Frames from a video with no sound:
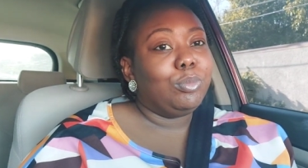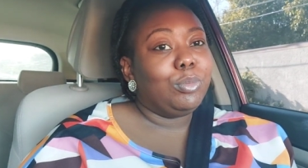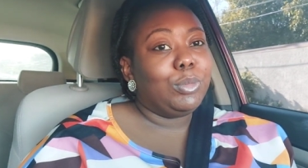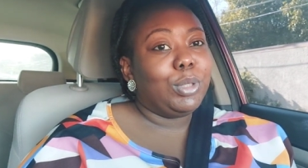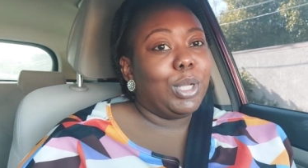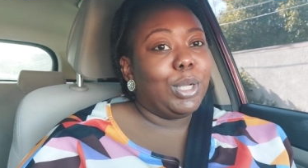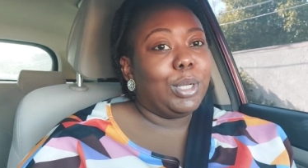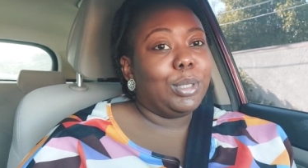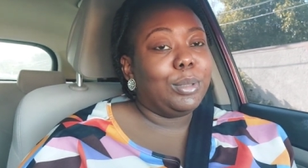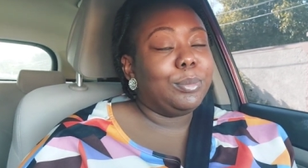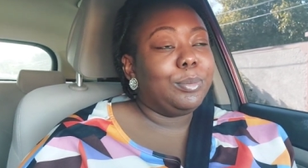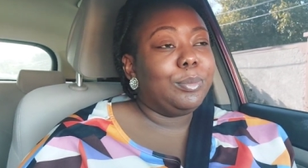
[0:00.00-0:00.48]

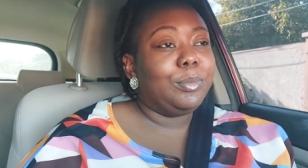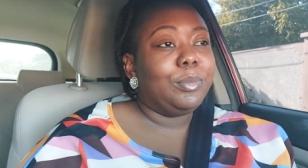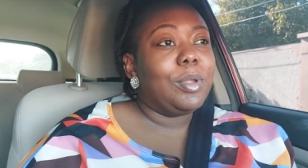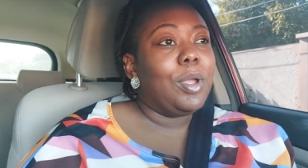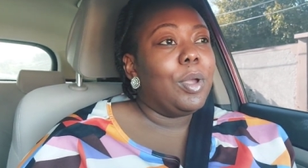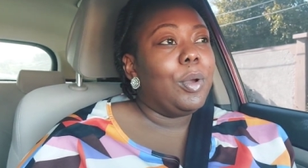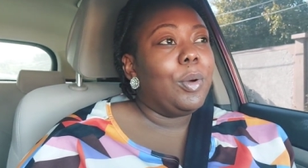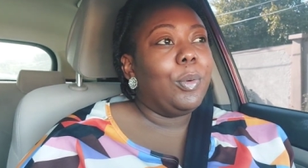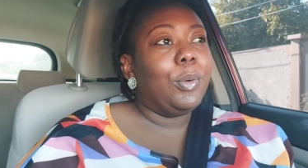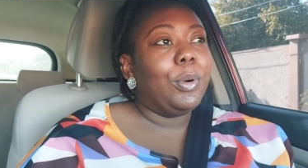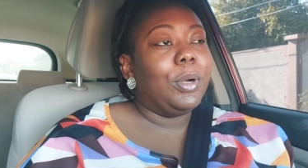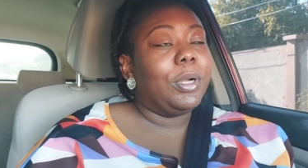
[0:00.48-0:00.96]
yeah
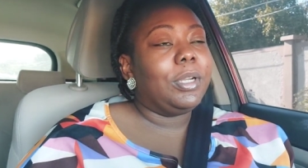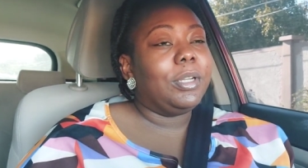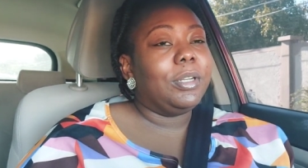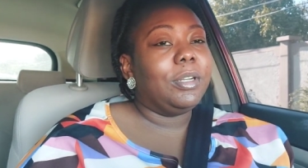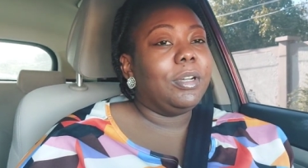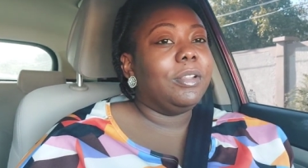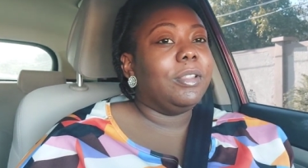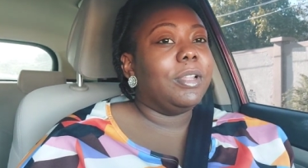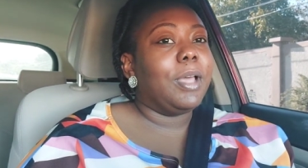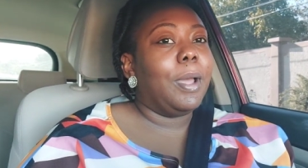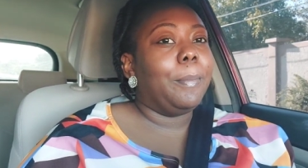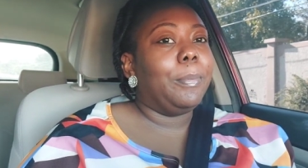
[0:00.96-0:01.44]
working
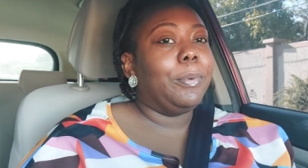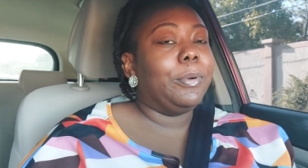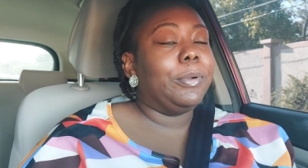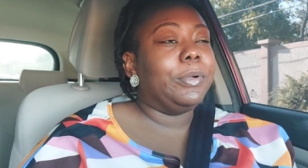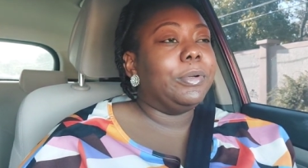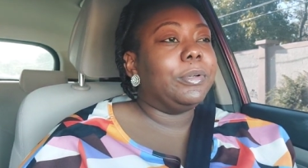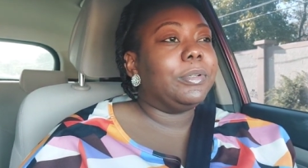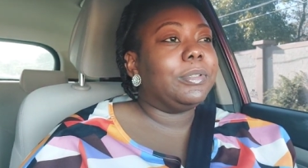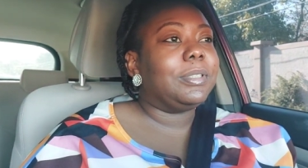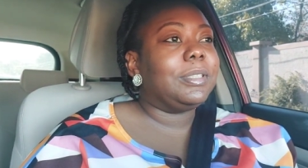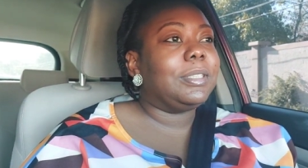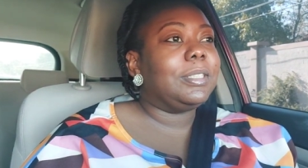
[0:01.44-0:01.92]
on that
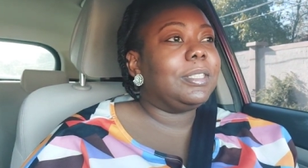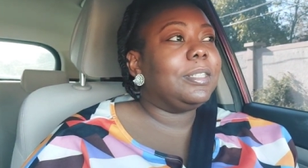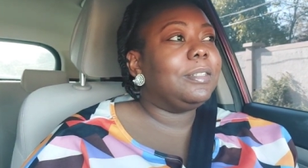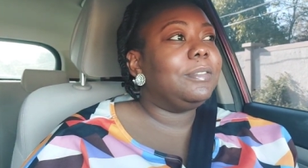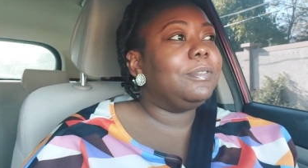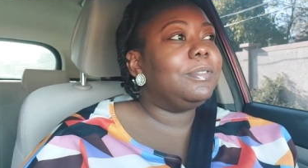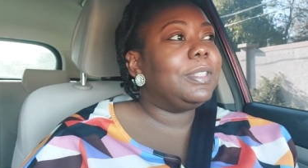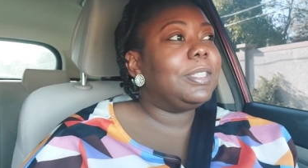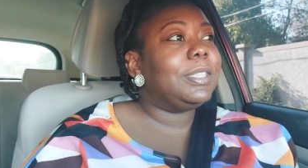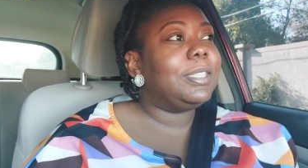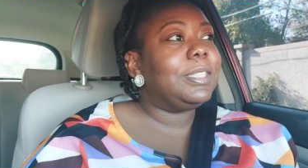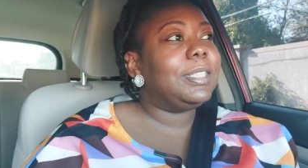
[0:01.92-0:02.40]

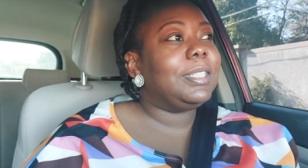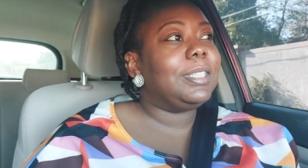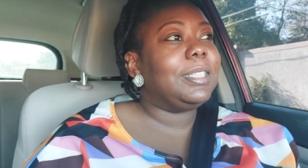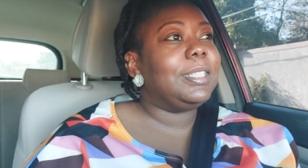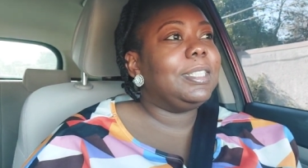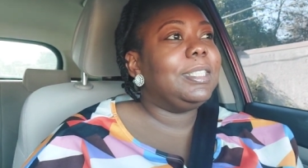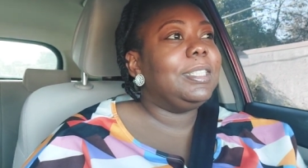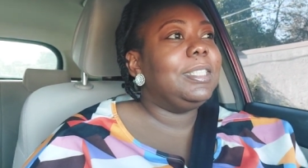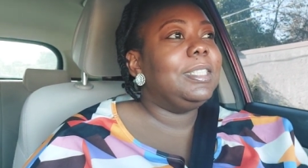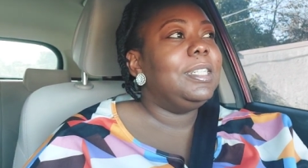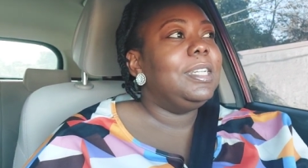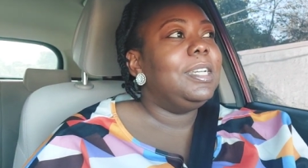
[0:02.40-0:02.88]

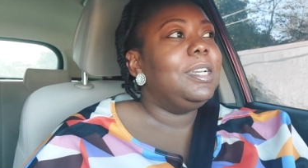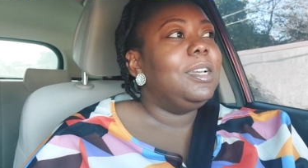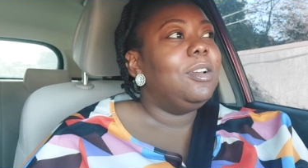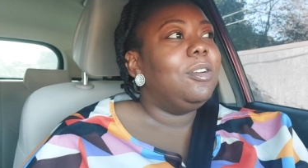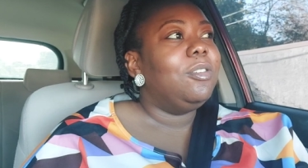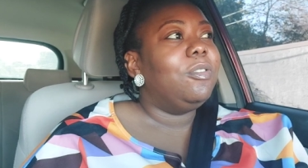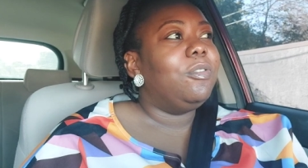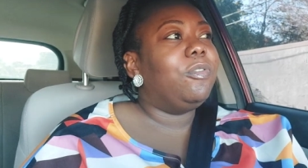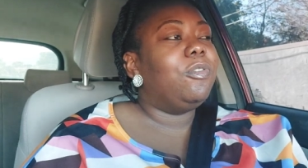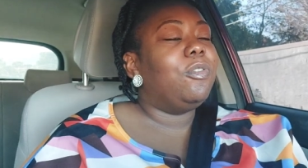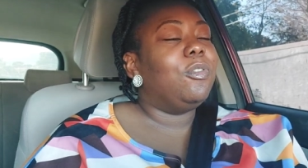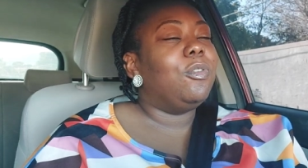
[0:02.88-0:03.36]
productivity
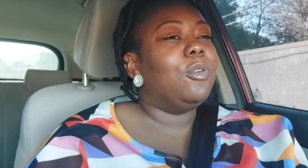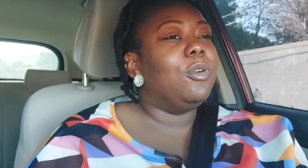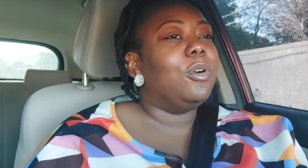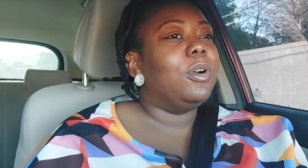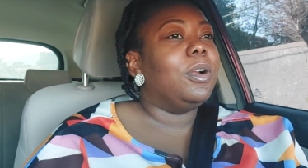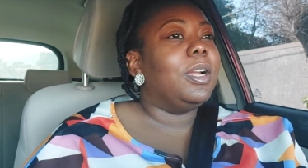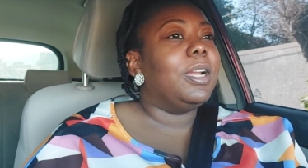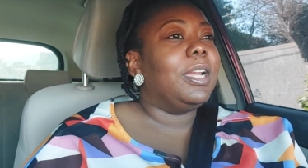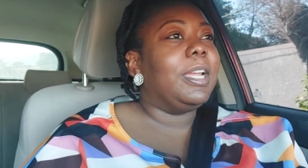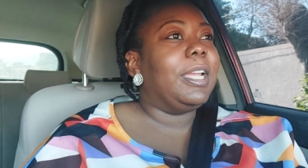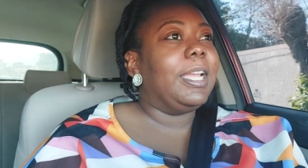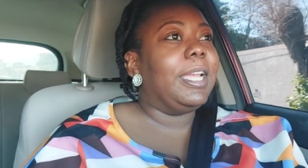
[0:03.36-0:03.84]

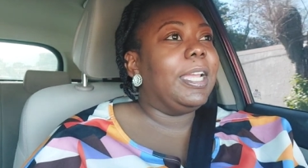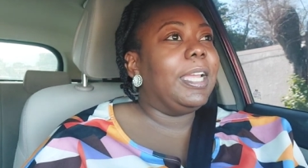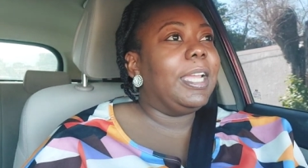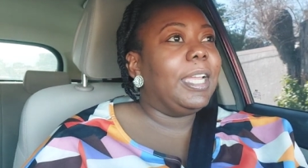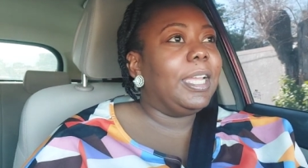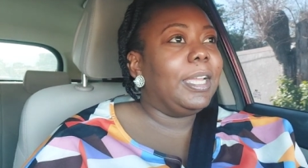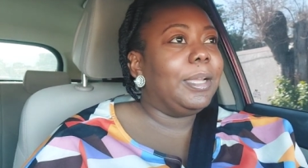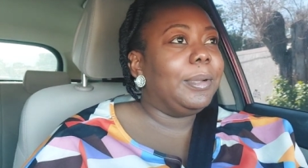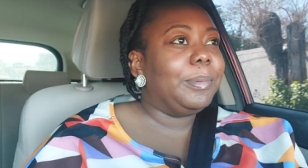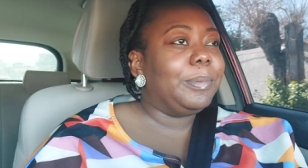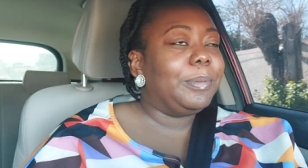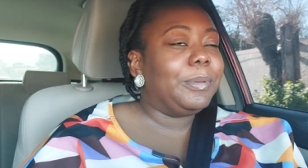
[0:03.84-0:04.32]
for
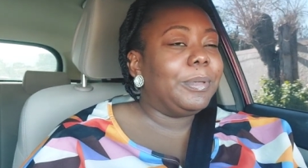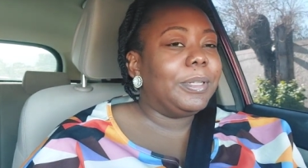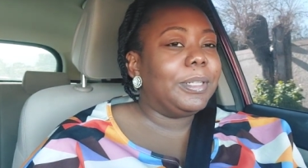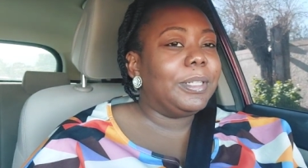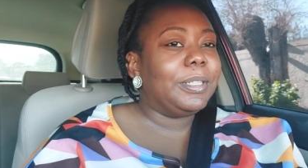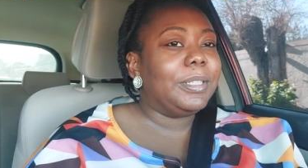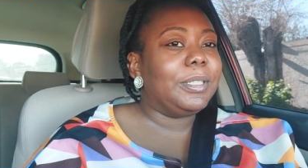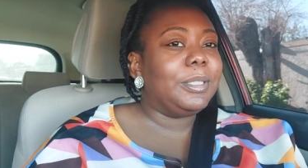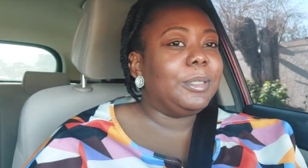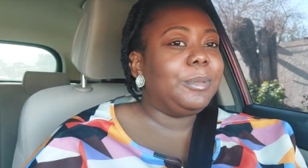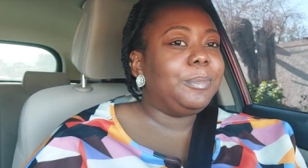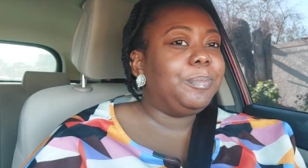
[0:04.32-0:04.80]

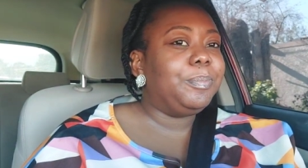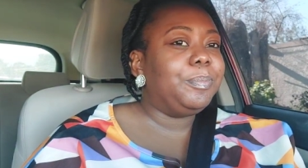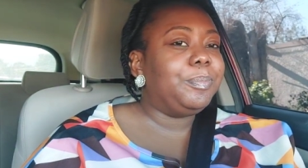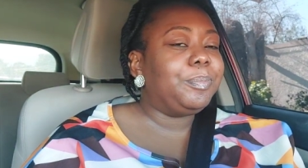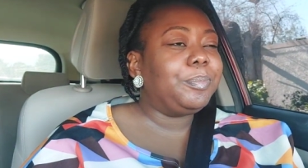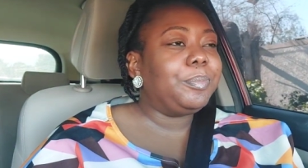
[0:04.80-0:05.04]
April.